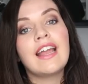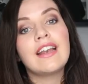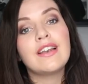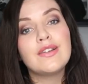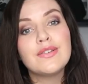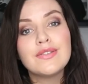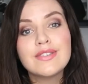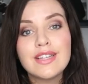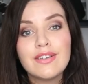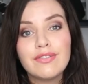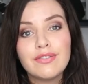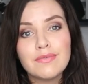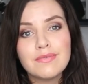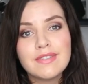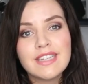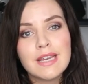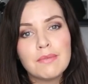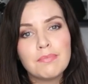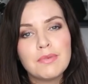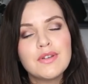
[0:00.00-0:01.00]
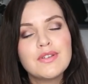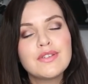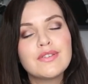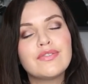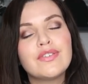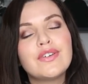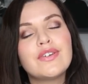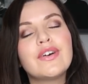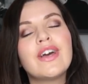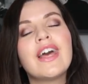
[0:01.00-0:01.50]
Lucy from Dear
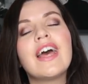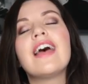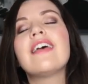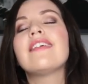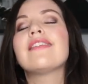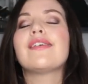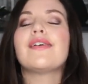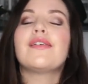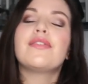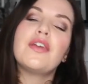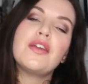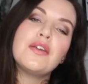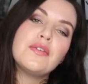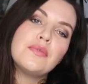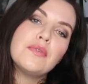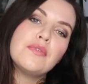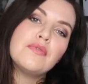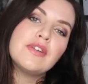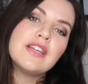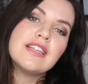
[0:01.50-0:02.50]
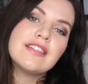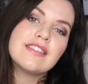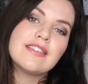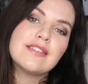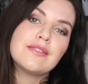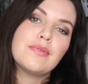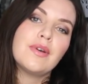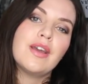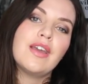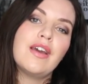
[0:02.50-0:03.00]
Beautiful. So those were
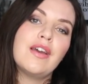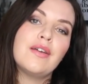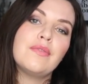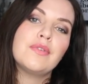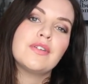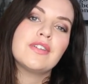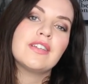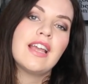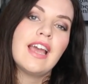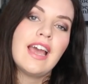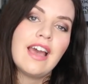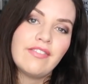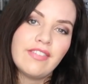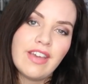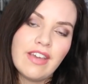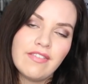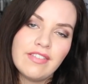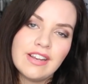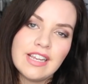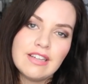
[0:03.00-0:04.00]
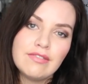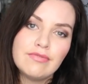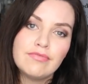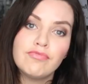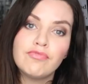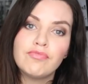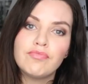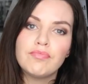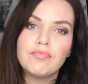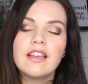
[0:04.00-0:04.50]
reasons why I wouldn't have
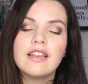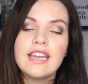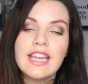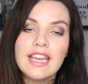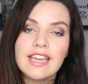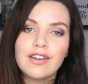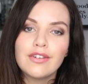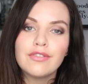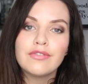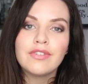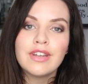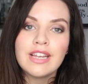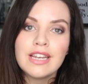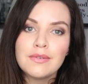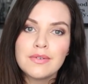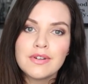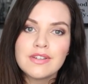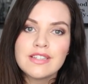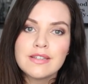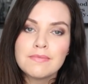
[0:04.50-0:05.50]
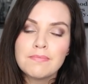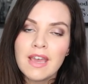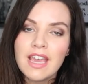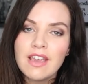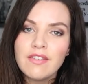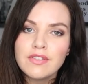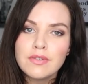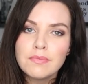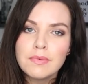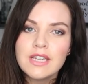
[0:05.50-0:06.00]
Everly. Nick really wanted
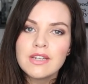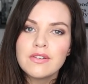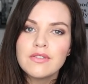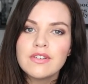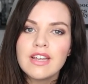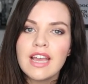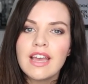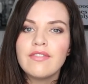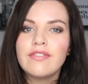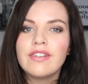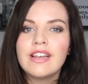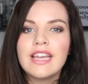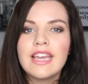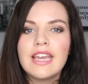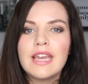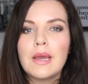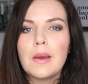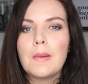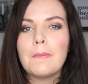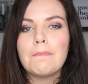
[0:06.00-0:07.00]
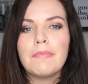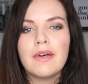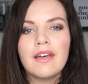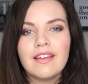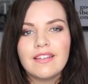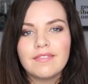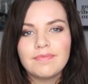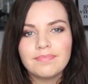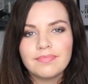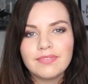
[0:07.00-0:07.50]
Maeve to be called Everly,
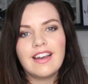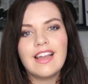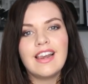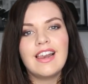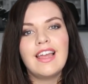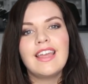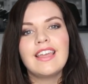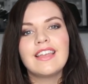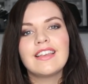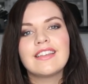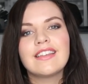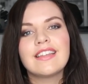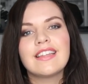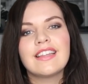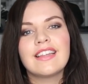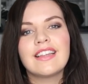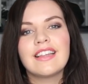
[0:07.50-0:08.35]
but I liked